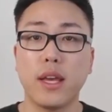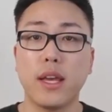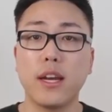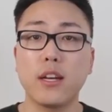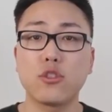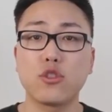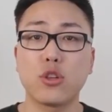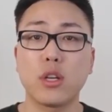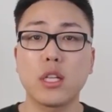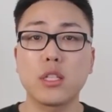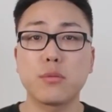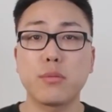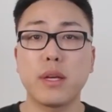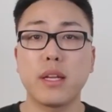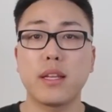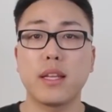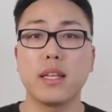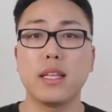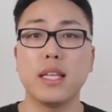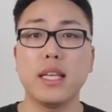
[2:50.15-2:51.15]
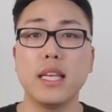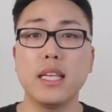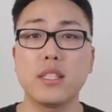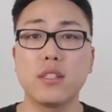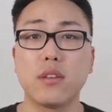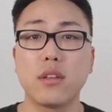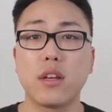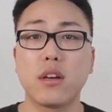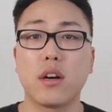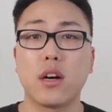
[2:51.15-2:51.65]
a hair transplant can
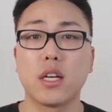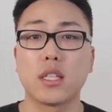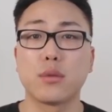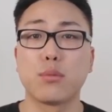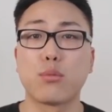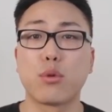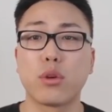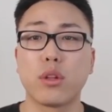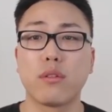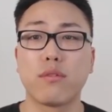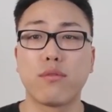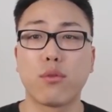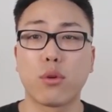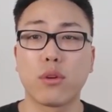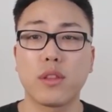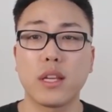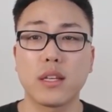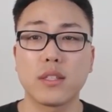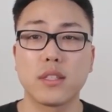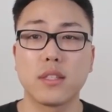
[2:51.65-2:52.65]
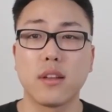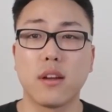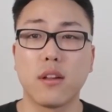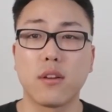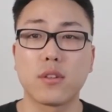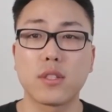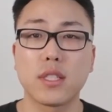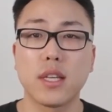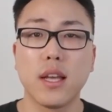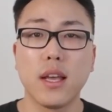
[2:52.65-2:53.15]
easily cost more than
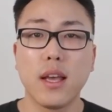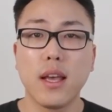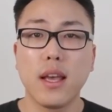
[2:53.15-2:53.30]
$4,000.